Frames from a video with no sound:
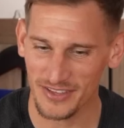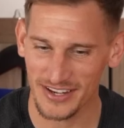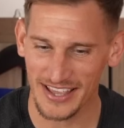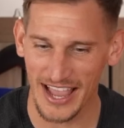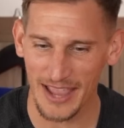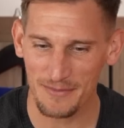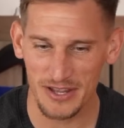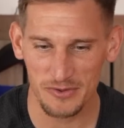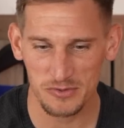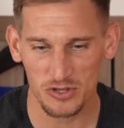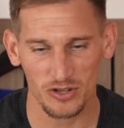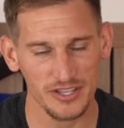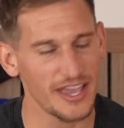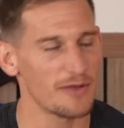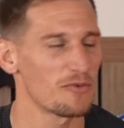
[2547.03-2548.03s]
the game and he was
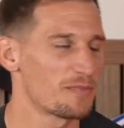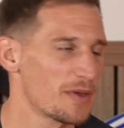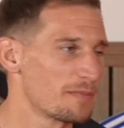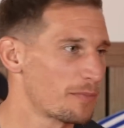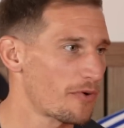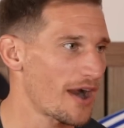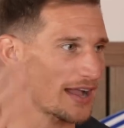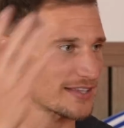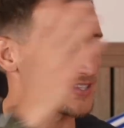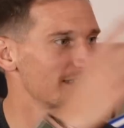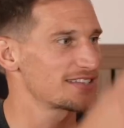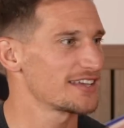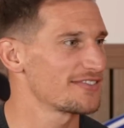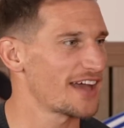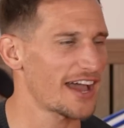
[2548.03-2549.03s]
like, we've been
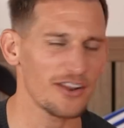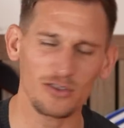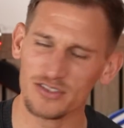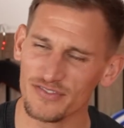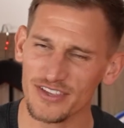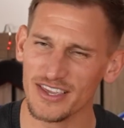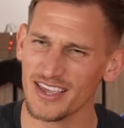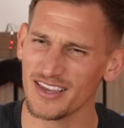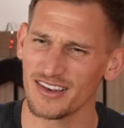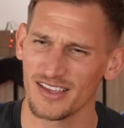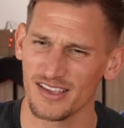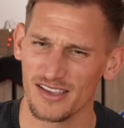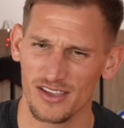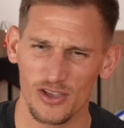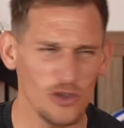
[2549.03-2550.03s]
practicing that. And I was thinking,
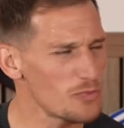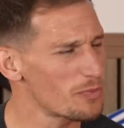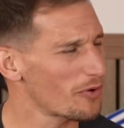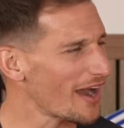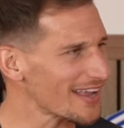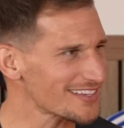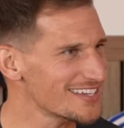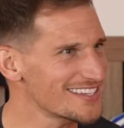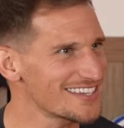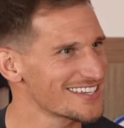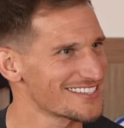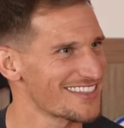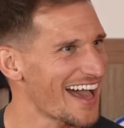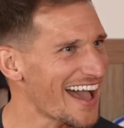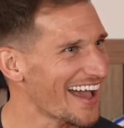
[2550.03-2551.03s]
who
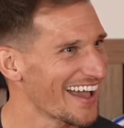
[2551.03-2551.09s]
practices that?